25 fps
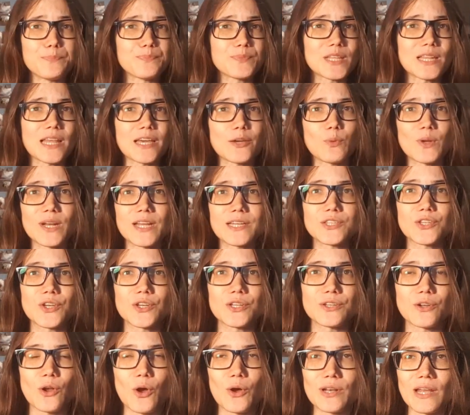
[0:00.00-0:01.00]
Like when I
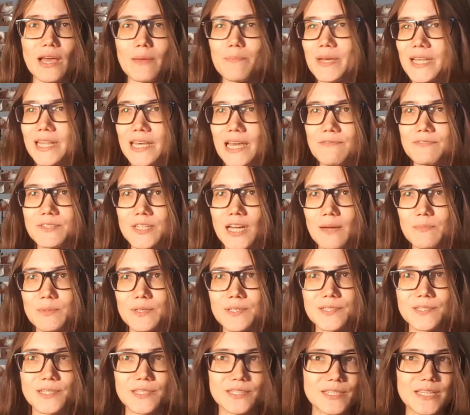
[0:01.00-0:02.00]
turn it on, I barely have time
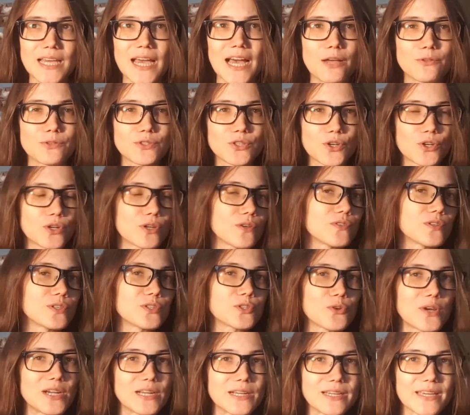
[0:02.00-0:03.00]
to sit down, turn on the
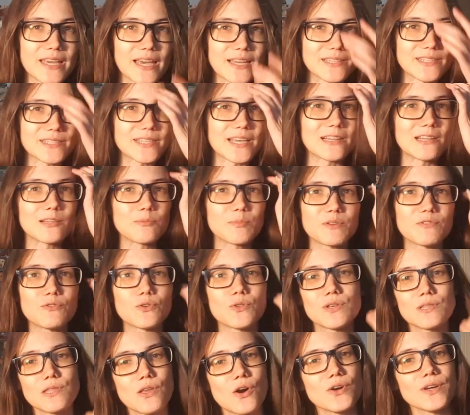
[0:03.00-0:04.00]
screen and get settled
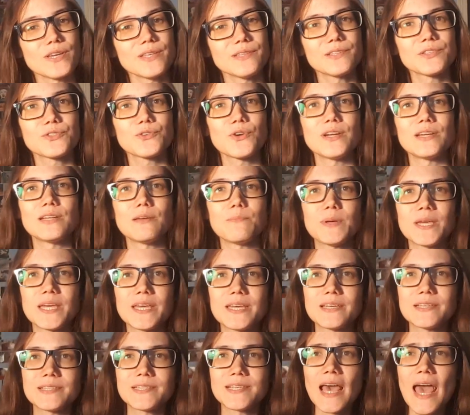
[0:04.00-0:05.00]
before the login screen
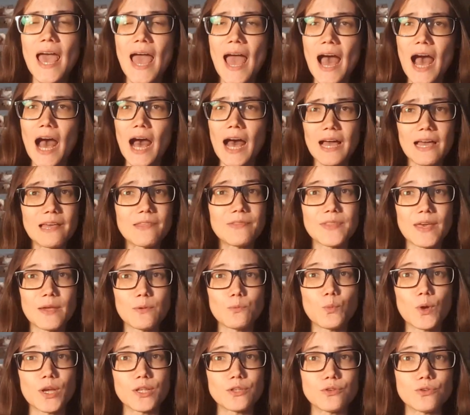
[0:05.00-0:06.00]
appears. And
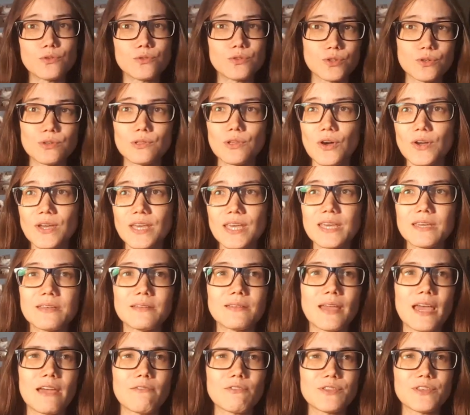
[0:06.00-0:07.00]
then when you do log
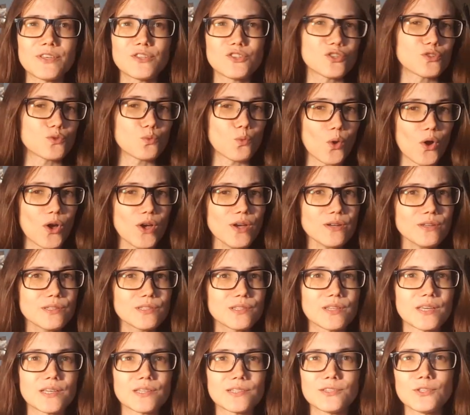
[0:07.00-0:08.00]
in, everything just
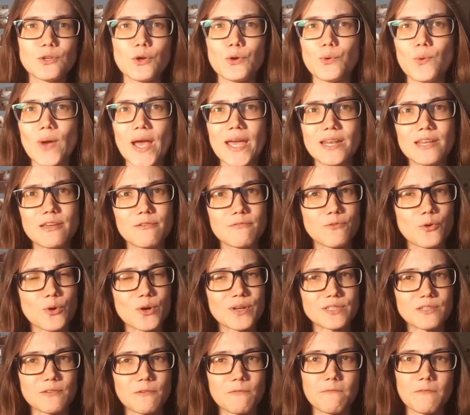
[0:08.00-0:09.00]
works. There's no waiting
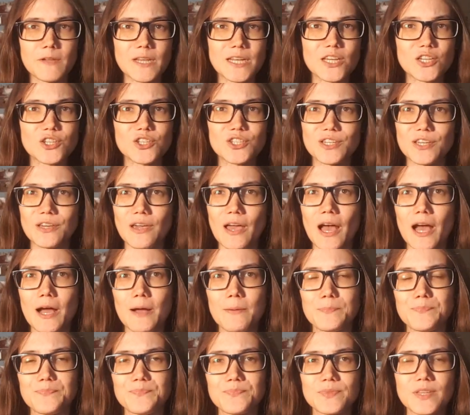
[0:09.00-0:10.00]
for it to finish.
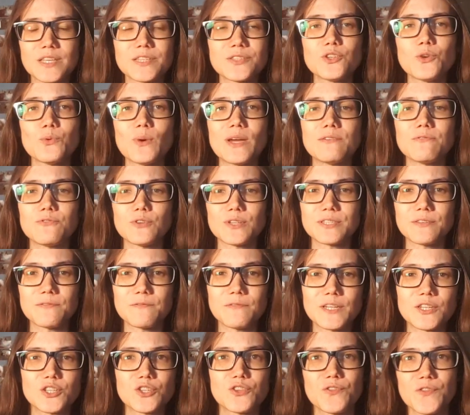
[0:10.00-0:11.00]
There's no waiting for it to
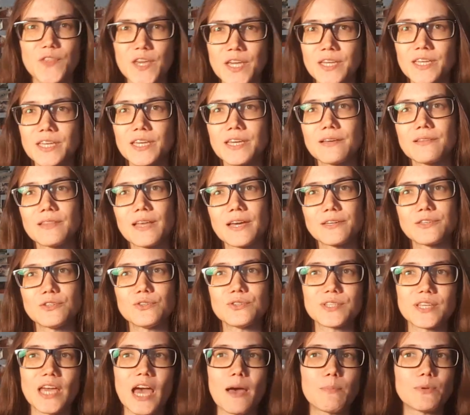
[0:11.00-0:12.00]
finish thinking like
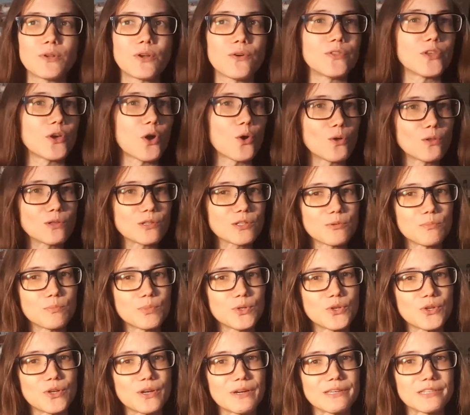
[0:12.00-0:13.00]
used to happen on the old
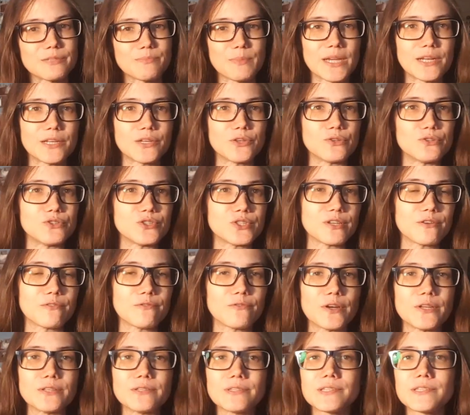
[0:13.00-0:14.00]
computer. It's made a huge
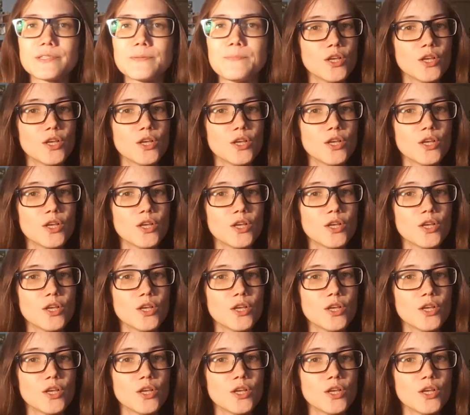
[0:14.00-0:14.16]
difference.